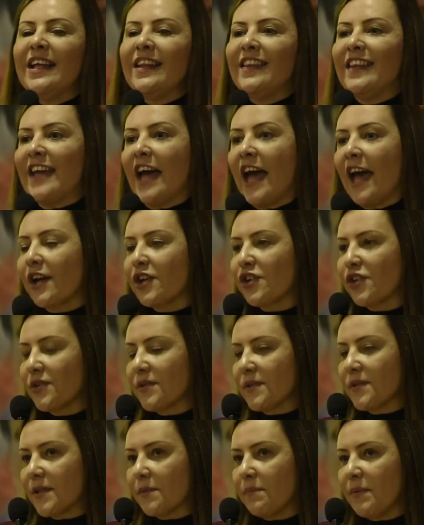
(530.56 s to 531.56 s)
the
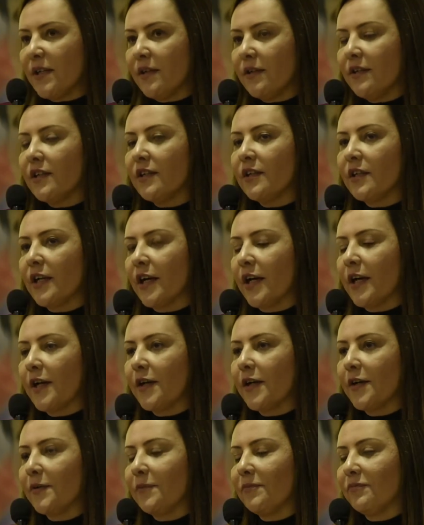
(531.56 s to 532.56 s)
actions being
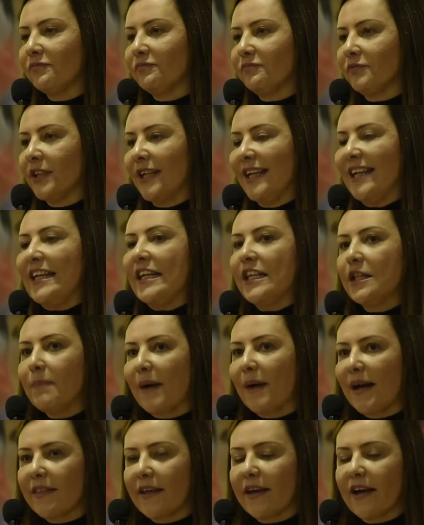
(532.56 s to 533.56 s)
led
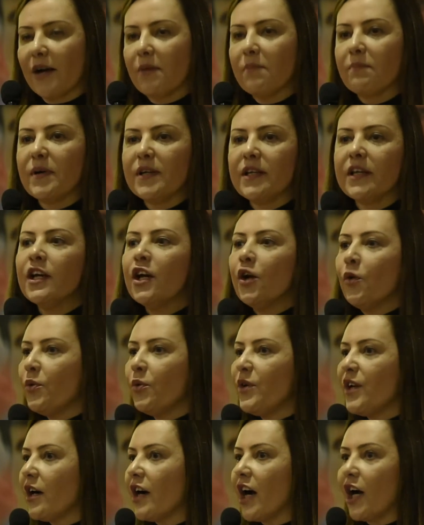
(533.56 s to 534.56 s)
by the company.
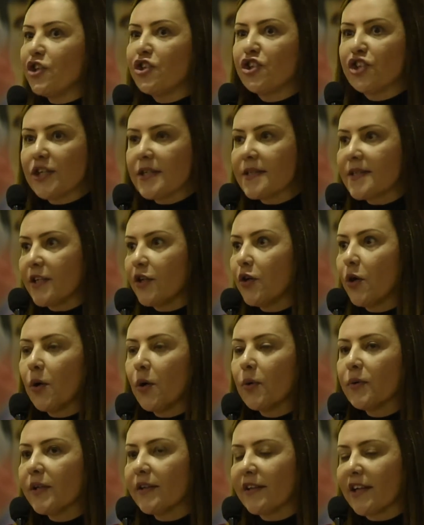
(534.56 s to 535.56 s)
We are adjusting
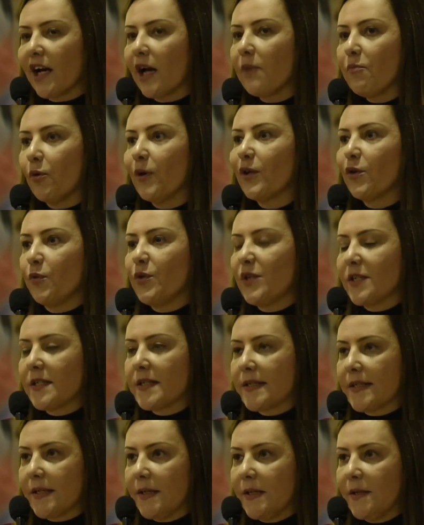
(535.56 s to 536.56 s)
all the time what we are
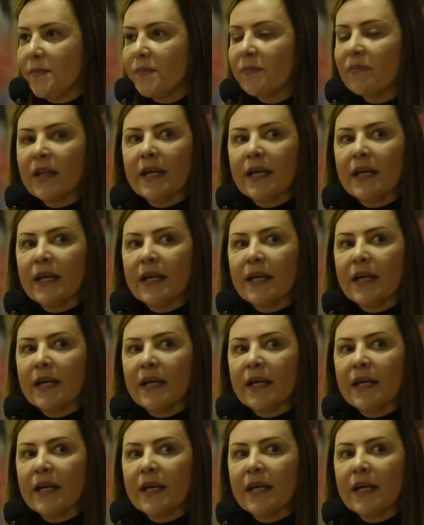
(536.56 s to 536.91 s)
seeing.